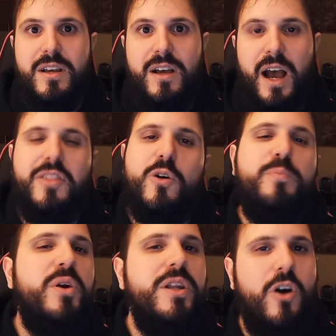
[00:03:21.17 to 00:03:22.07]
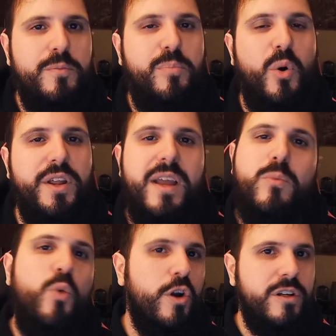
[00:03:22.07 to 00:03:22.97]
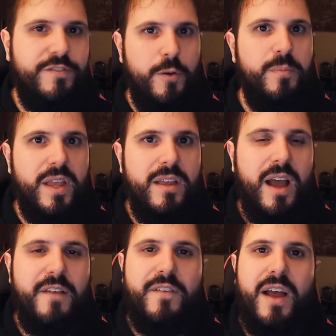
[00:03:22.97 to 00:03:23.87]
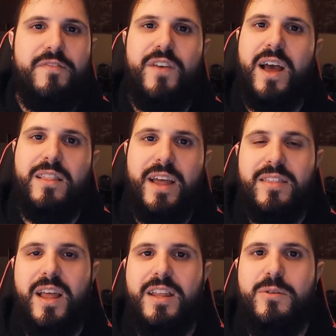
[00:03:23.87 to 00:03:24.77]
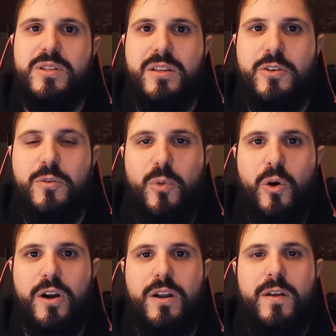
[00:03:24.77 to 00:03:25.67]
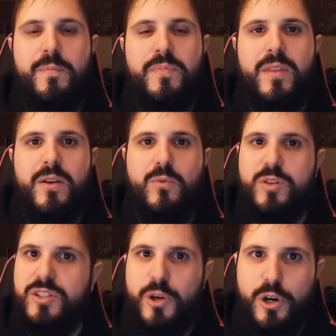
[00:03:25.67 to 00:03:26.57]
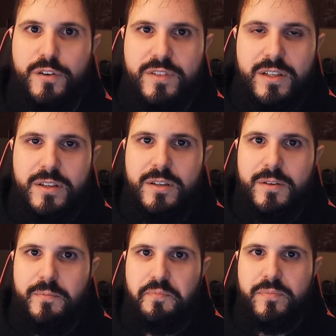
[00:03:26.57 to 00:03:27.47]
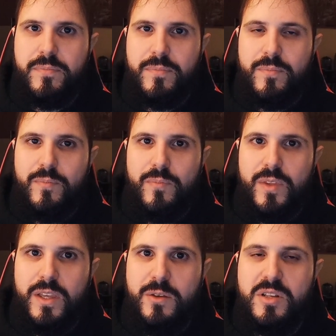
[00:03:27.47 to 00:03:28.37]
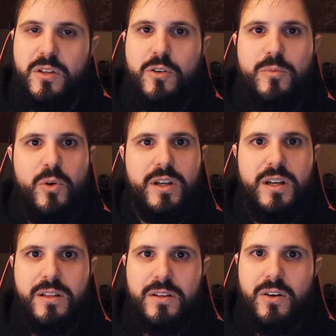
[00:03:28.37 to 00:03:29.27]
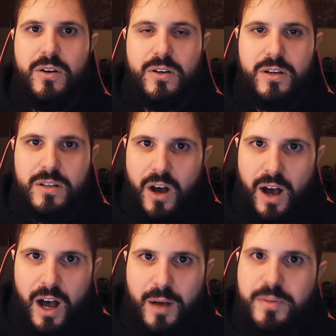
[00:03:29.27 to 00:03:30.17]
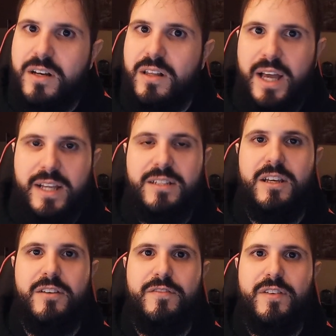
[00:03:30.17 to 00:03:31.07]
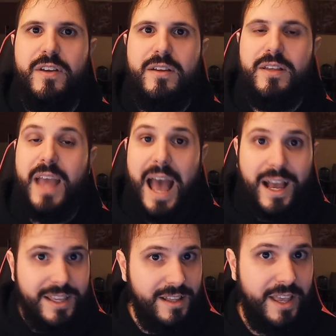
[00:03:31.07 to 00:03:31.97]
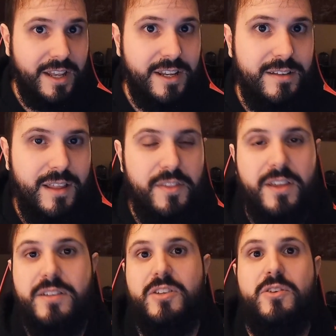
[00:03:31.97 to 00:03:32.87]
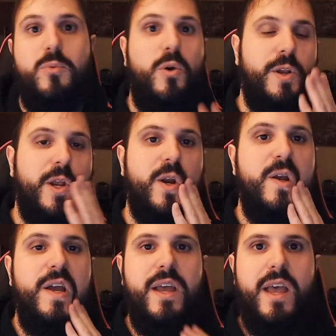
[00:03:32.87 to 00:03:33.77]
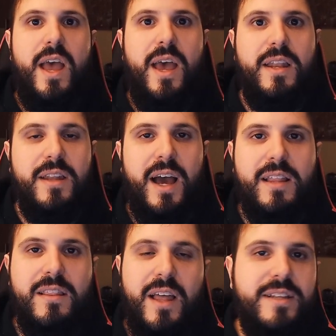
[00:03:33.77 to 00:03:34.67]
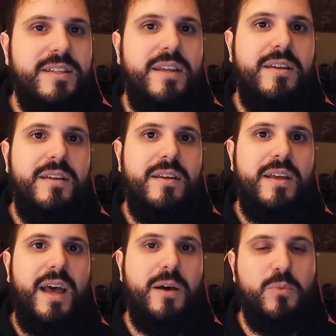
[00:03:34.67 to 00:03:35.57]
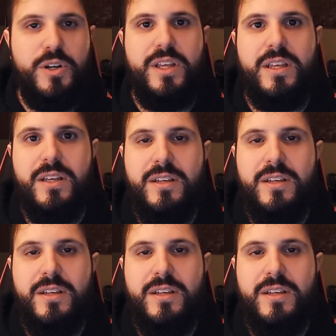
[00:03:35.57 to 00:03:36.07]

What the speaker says: I thought, pretty on point. It worked for me. I like that he was a little more reserved. He was a little more calm, collective, calculated, I think is a good word here. And I liked how Woody